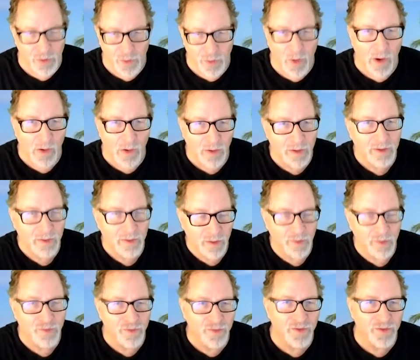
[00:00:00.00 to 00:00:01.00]
You all are
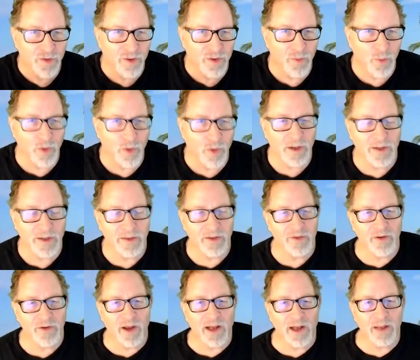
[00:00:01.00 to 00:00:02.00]
closer to the work and the
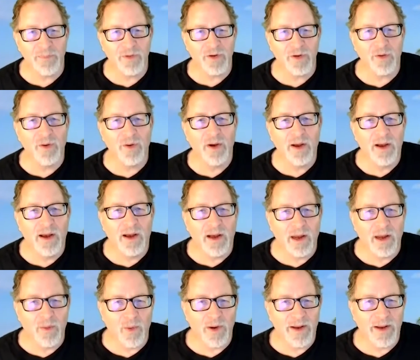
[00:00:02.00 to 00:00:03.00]
job, so I
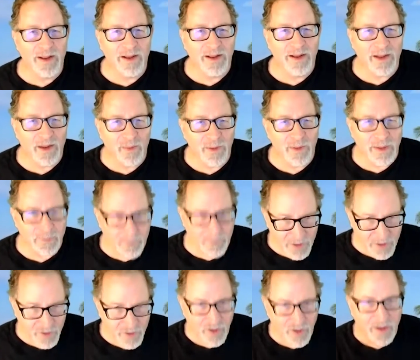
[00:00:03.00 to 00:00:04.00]
want to I want to
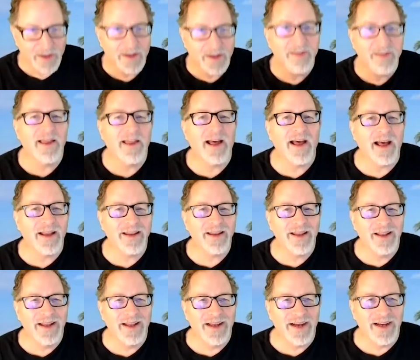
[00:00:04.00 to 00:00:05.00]
make sure I get that.
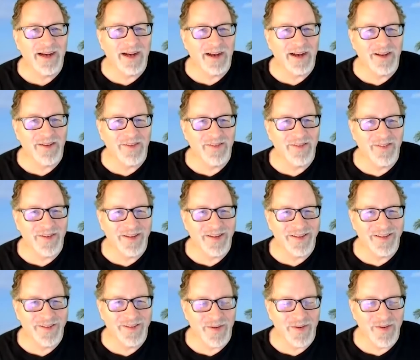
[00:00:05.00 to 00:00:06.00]
Uh, so,
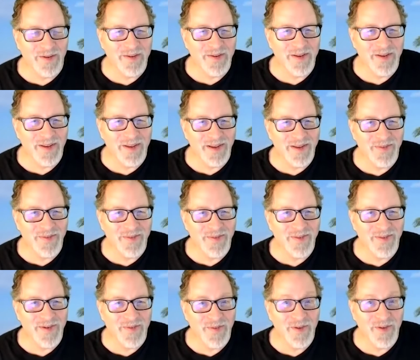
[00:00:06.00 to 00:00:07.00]
so even if, even
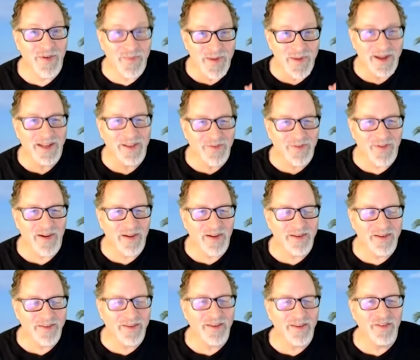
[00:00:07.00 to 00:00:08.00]
if you're making the final
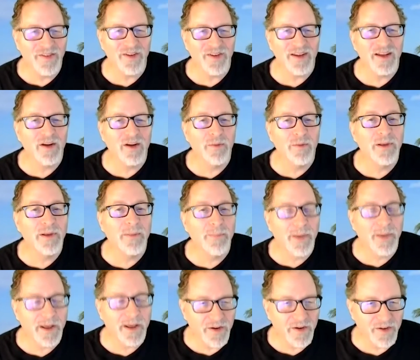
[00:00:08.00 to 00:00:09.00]
decision, it'll be a
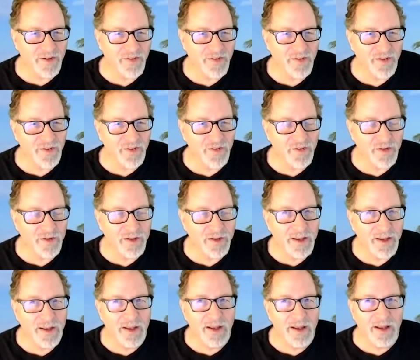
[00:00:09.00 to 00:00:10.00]
better decision,
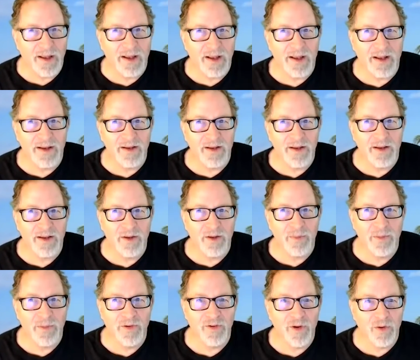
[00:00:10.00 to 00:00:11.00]
and you'll
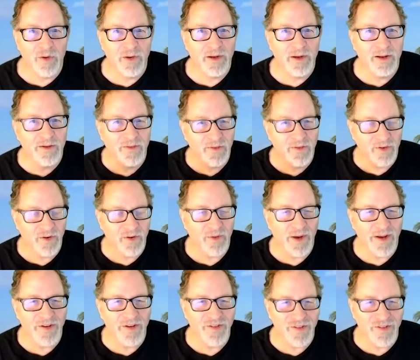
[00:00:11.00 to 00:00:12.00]
be showing
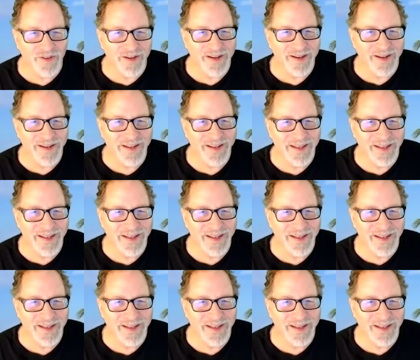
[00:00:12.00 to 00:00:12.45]
consideration.